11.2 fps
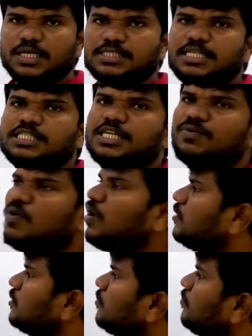A 60
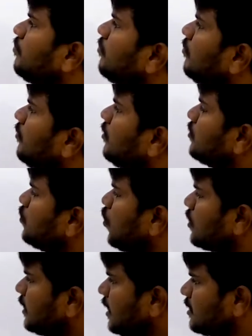volt
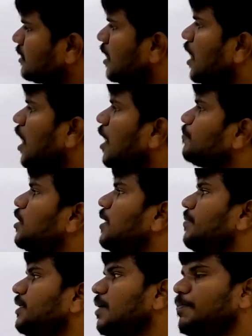source is
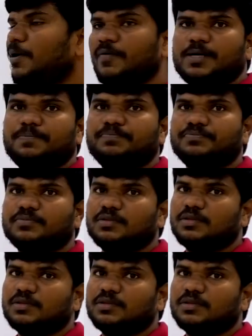absorbing the power.